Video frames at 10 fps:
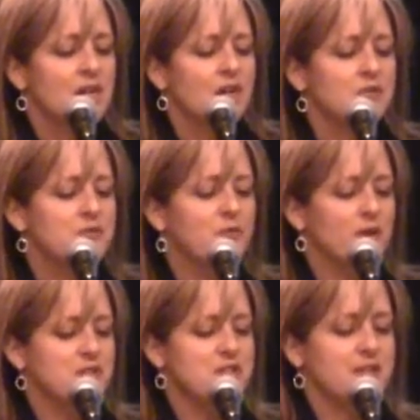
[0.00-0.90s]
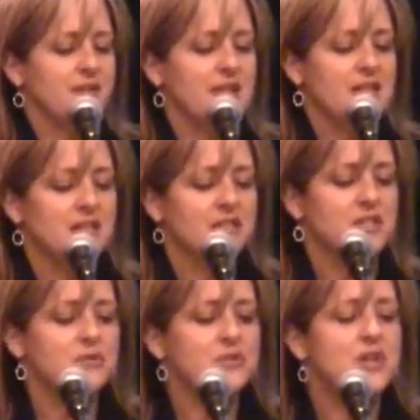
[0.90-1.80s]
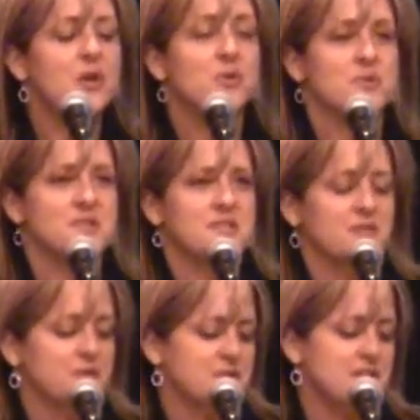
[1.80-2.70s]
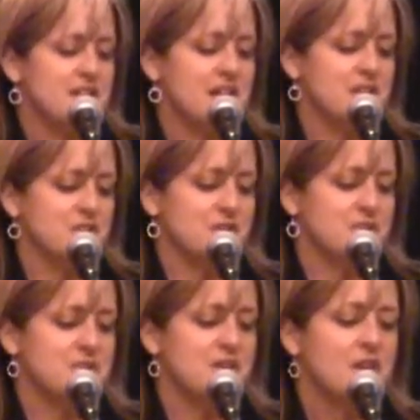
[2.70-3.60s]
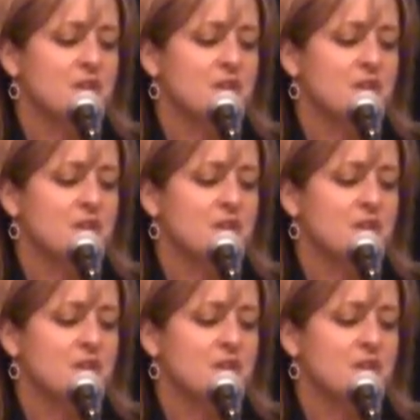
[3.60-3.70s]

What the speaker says: Unfortunately, you know several teenagers